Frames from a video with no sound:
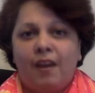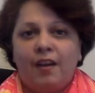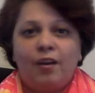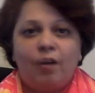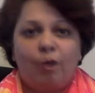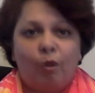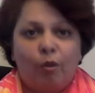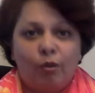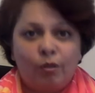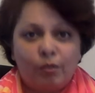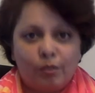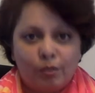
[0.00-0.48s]

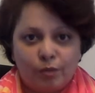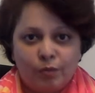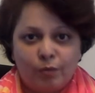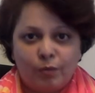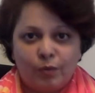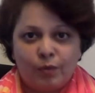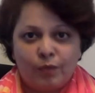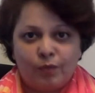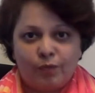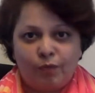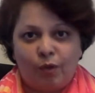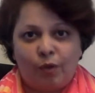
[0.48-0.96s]
also
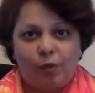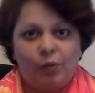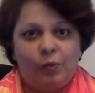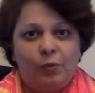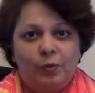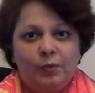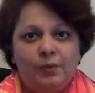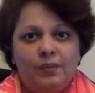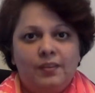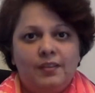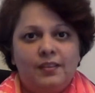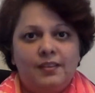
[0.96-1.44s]
would
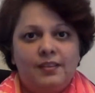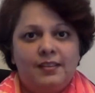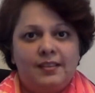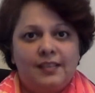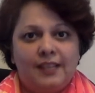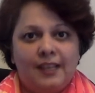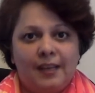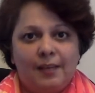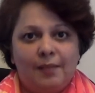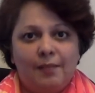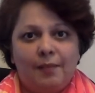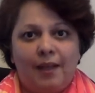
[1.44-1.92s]
follow the
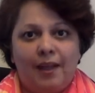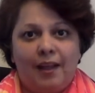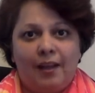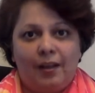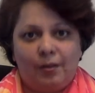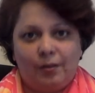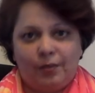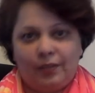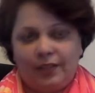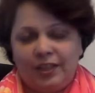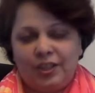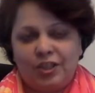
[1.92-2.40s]
same
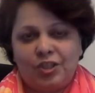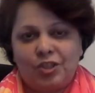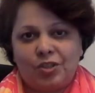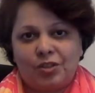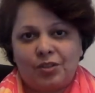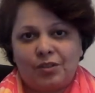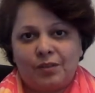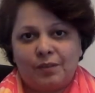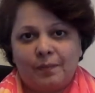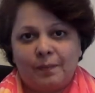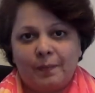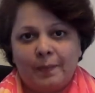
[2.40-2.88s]

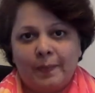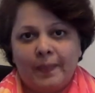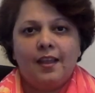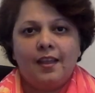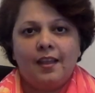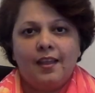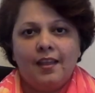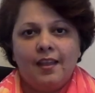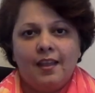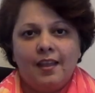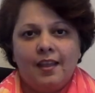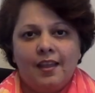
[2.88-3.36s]
allocation.
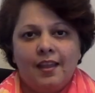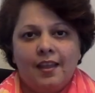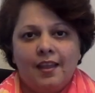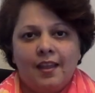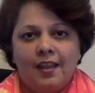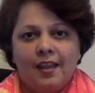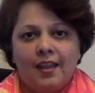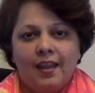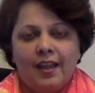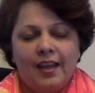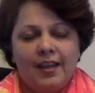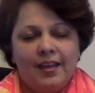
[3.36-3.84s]

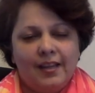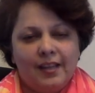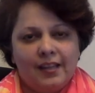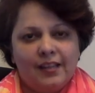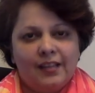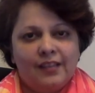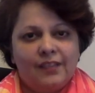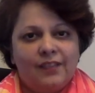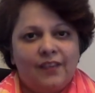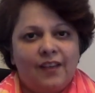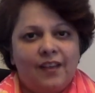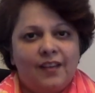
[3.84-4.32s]

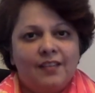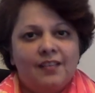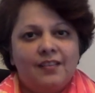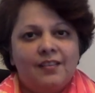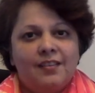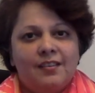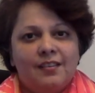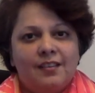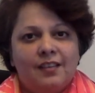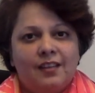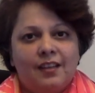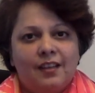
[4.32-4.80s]
Index funds
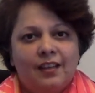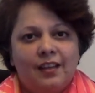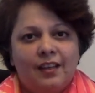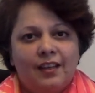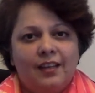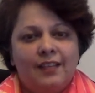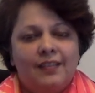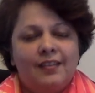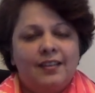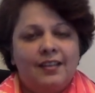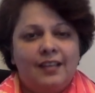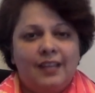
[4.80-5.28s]

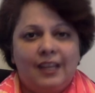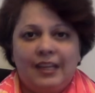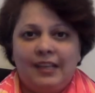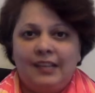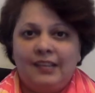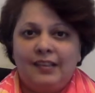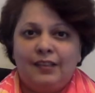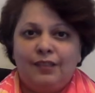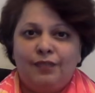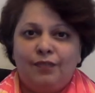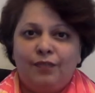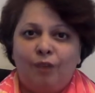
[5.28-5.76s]
is an
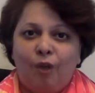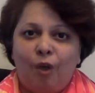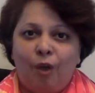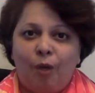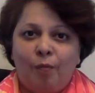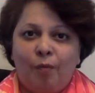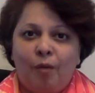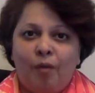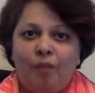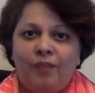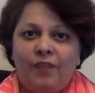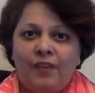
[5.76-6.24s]
easy
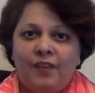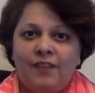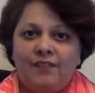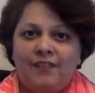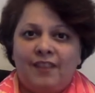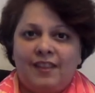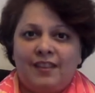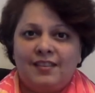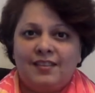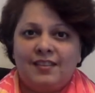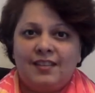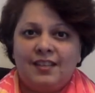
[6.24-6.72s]
form of
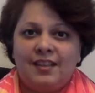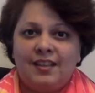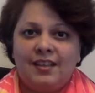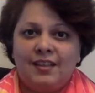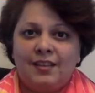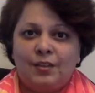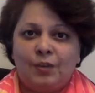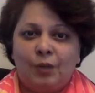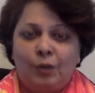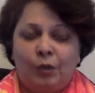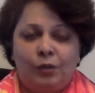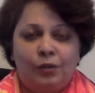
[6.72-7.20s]
investing.
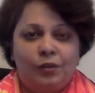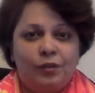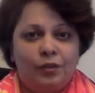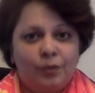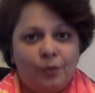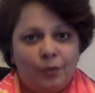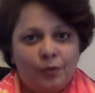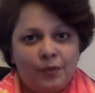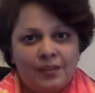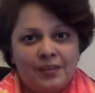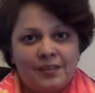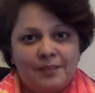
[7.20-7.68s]
It's also
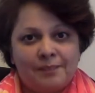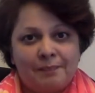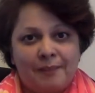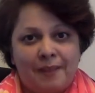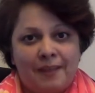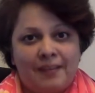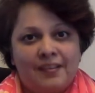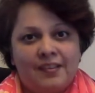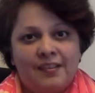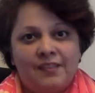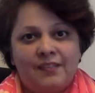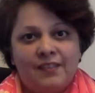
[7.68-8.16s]
known as
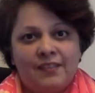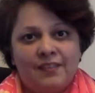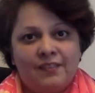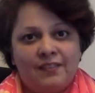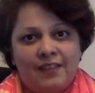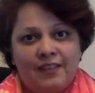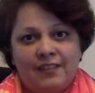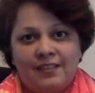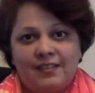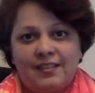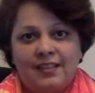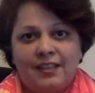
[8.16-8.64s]
passive
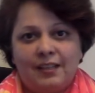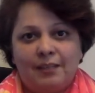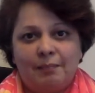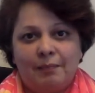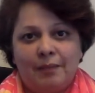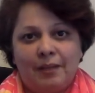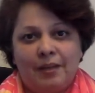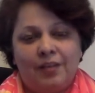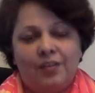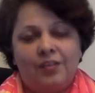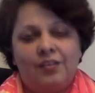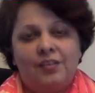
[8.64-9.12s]
investing
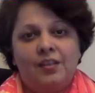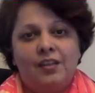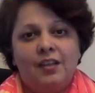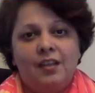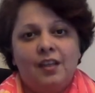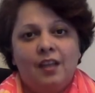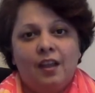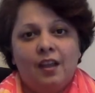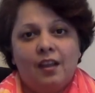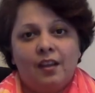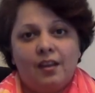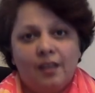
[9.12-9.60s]
because
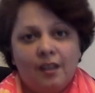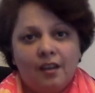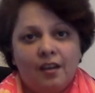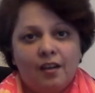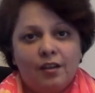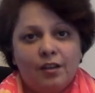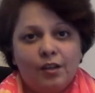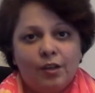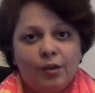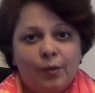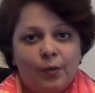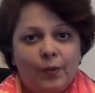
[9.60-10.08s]

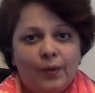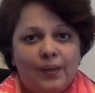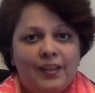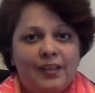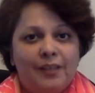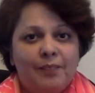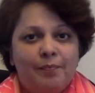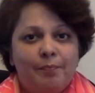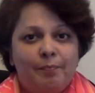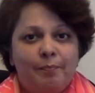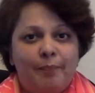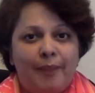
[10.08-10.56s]
here you're
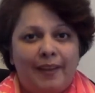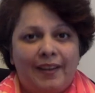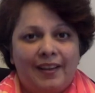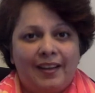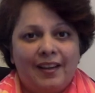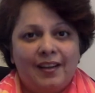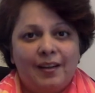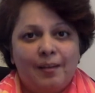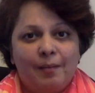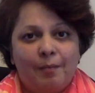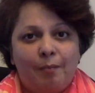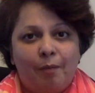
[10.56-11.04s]
really
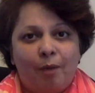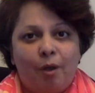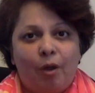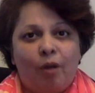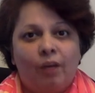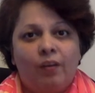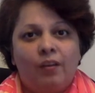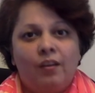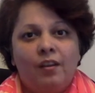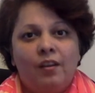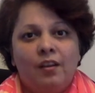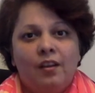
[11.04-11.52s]
betting
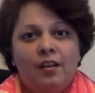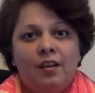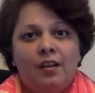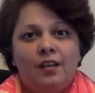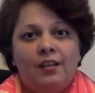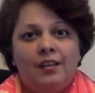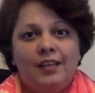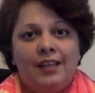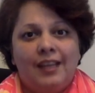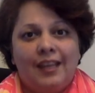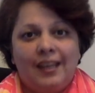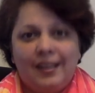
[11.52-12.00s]
upon
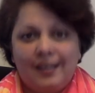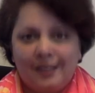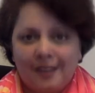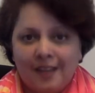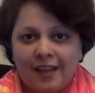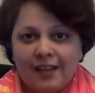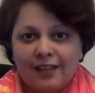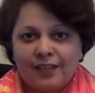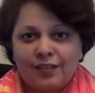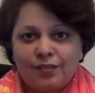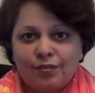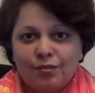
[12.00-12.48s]
the
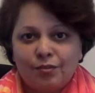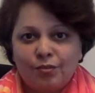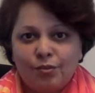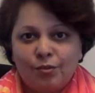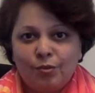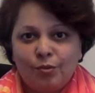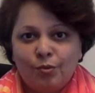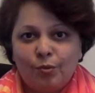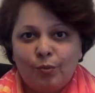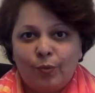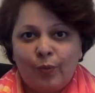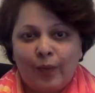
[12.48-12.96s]
index to
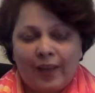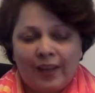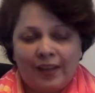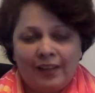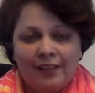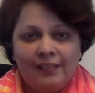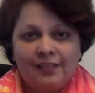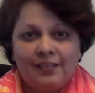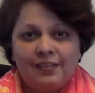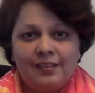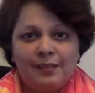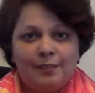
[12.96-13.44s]
do
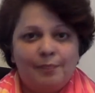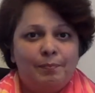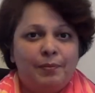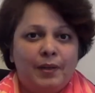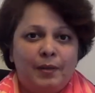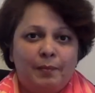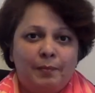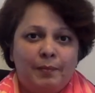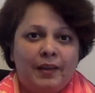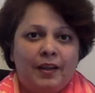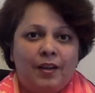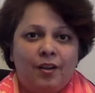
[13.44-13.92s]
well
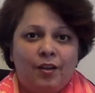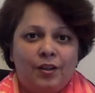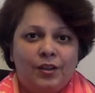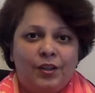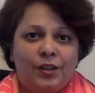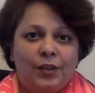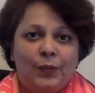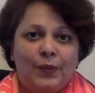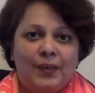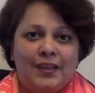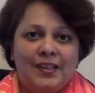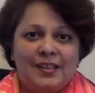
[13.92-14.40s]
simply because
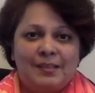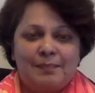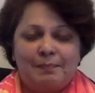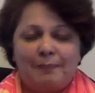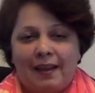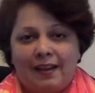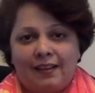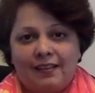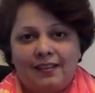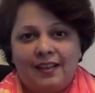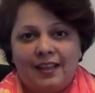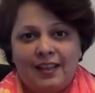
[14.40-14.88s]
you
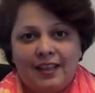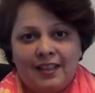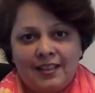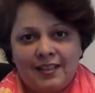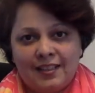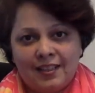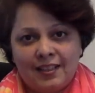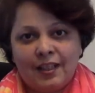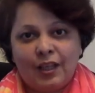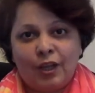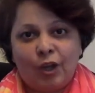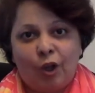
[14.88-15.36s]
expect the
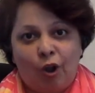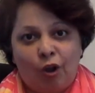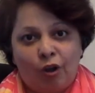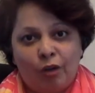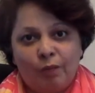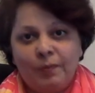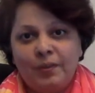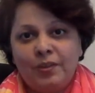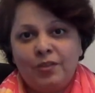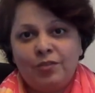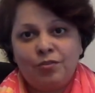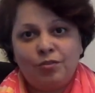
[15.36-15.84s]
Indian
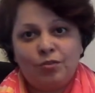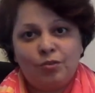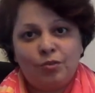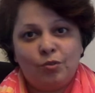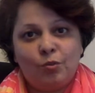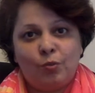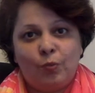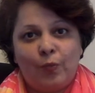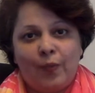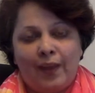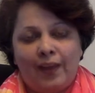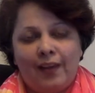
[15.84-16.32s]
economy to do
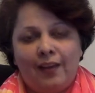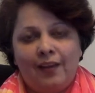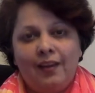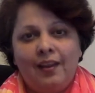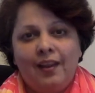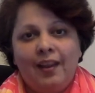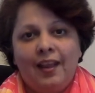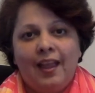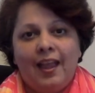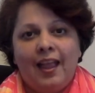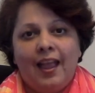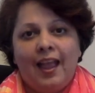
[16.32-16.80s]
well.
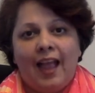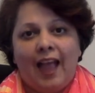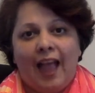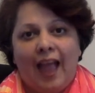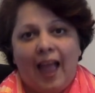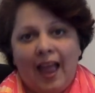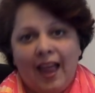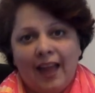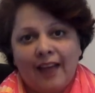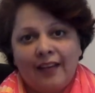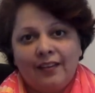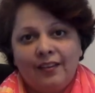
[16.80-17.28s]

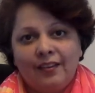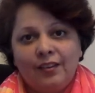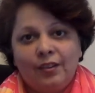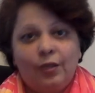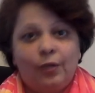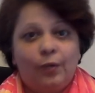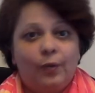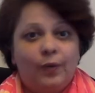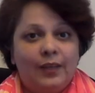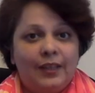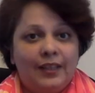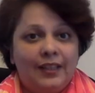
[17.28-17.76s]
And
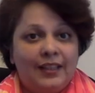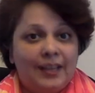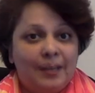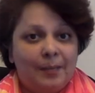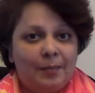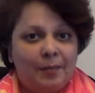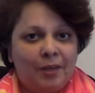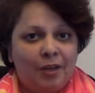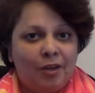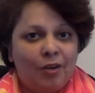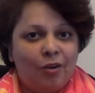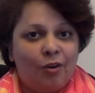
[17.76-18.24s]
you're really
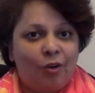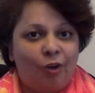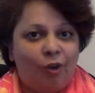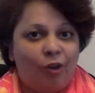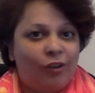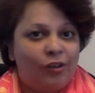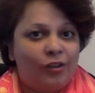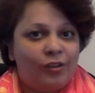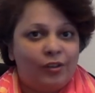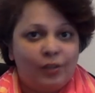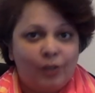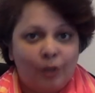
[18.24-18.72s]
keeping your
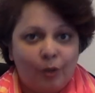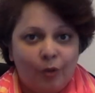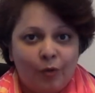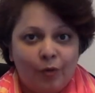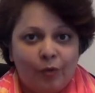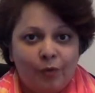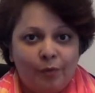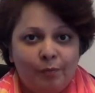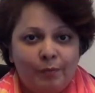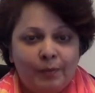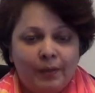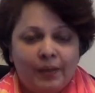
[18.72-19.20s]
costs
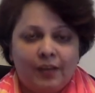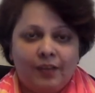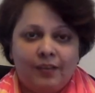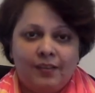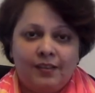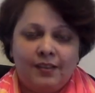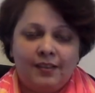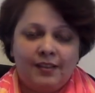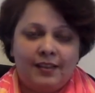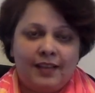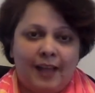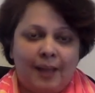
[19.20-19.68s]
low because
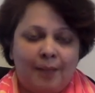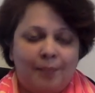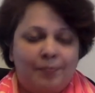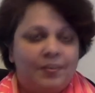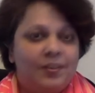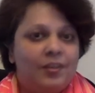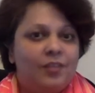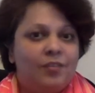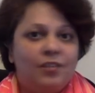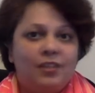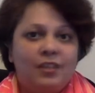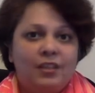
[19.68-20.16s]
there's
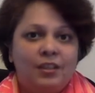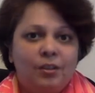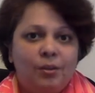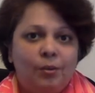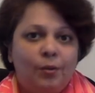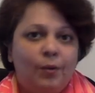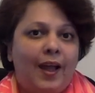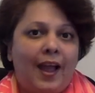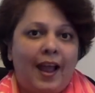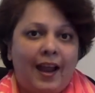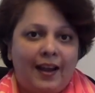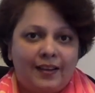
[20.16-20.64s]
absolutely
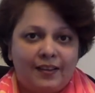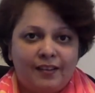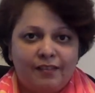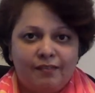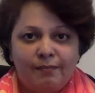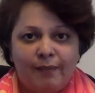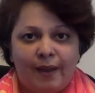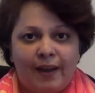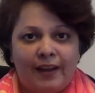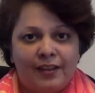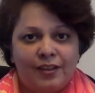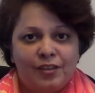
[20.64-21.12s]
no active
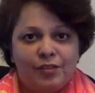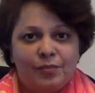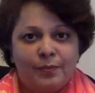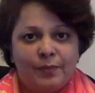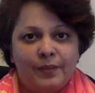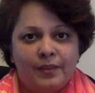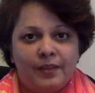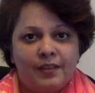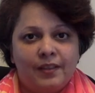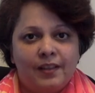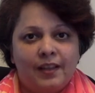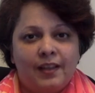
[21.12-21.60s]

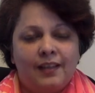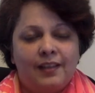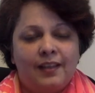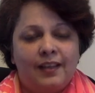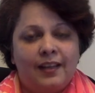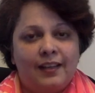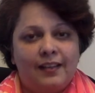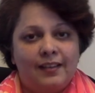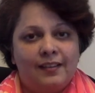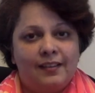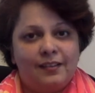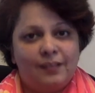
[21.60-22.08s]
management and
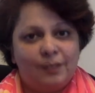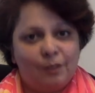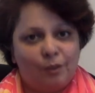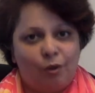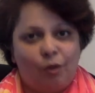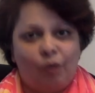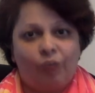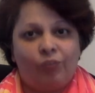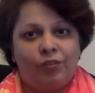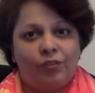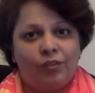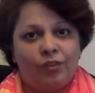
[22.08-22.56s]
hence the
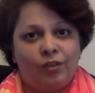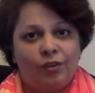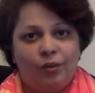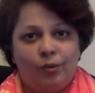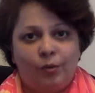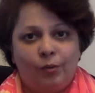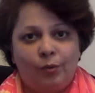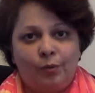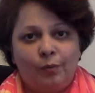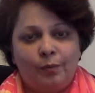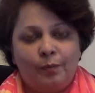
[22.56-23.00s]
costs are low.